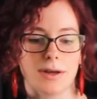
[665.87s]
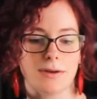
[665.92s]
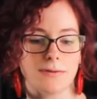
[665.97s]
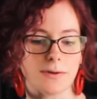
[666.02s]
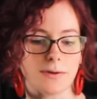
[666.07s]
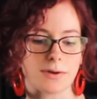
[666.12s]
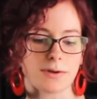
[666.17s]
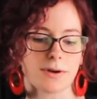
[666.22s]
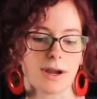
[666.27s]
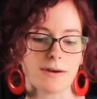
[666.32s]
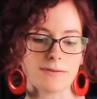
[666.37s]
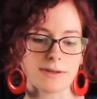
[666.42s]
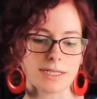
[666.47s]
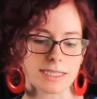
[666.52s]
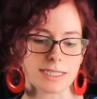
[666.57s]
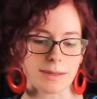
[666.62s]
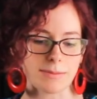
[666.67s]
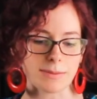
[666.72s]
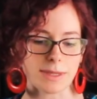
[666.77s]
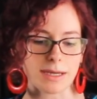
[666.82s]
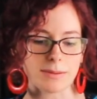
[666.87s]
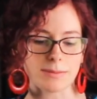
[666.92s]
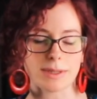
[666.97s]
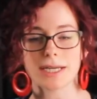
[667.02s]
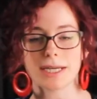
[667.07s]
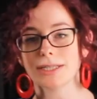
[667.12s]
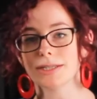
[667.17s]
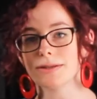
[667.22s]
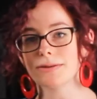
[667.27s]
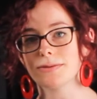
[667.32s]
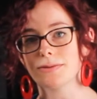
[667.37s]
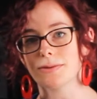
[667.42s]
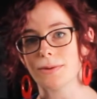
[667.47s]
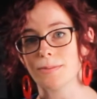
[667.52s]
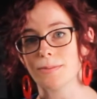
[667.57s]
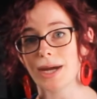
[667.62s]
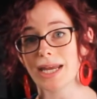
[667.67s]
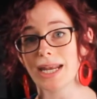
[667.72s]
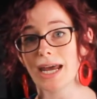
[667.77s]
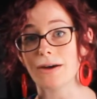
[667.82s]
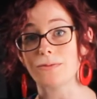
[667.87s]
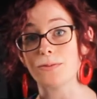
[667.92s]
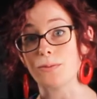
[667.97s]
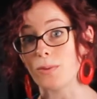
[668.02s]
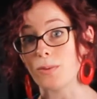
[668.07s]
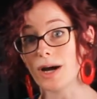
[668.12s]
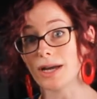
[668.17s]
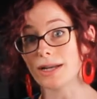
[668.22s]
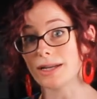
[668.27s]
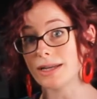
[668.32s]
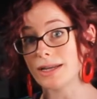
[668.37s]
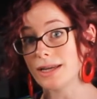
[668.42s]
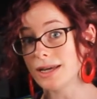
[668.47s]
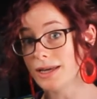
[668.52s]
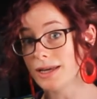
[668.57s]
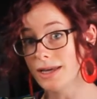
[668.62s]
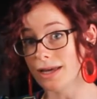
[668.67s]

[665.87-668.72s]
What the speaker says: photographing something because you might have one